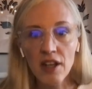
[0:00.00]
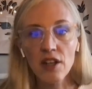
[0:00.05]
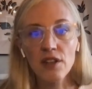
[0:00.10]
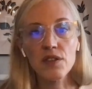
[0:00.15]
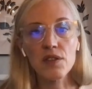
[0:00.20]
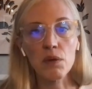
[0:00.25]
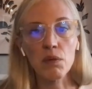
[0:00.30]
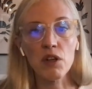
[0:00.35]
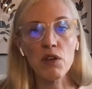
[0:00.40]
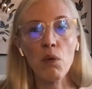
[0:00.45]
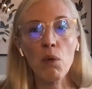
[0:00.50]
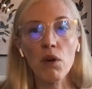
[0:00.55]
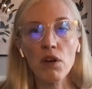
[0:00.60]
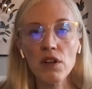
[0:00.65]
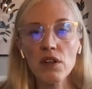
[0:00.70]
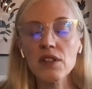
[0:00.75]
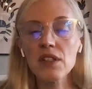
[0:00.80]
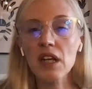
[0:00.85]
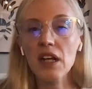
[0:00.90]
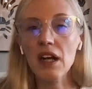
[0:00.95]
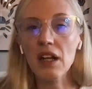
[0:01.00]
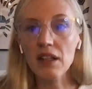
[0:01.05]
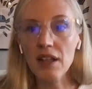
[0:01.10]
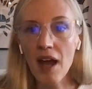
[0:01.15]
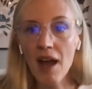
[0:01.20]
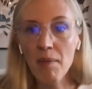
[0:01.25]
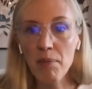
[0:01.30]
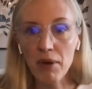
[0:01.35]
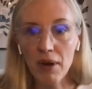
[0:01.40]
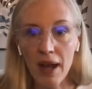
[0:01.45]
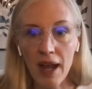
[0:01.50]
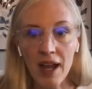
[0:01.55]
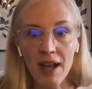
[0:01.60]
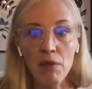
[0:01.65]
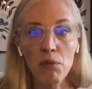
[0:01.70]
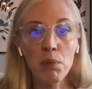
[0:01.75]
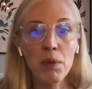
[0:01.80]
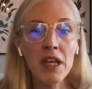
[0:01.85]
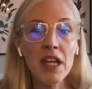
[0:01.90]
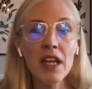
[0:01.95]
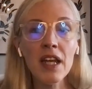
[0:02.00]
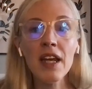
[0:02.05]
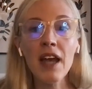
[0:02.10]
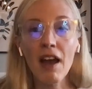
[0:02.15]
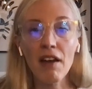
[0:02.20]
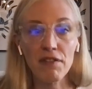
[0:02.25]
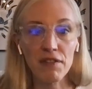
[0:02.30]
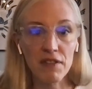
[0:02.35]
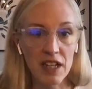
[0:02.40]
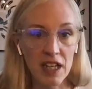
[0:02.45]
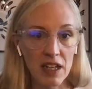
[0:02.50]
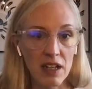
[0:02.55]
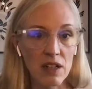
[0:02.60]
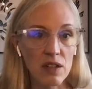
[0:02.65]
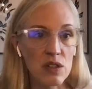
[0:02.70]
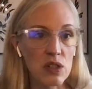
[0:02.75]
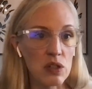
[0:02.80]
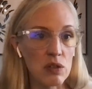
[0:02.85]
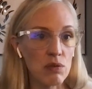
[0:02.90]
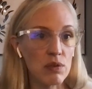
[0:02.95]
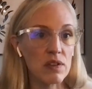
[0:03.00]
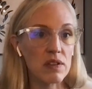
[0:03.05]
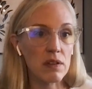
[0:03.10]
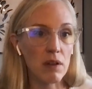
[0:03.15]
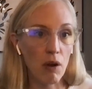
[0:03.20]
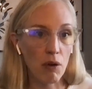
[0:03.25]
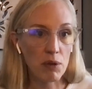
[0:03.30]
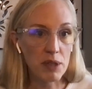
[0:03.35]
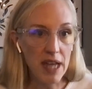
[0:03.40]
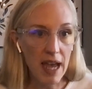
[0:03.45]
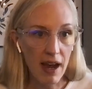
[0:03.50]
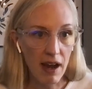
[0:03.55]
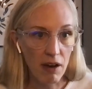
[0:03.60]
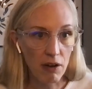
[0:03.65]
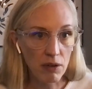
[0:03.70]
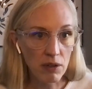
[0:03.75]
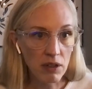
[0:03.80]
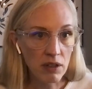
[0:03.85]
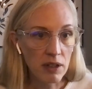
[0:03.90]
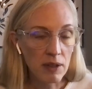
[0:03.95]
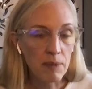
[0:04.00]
So in order to collaborate, we have needed to slow down,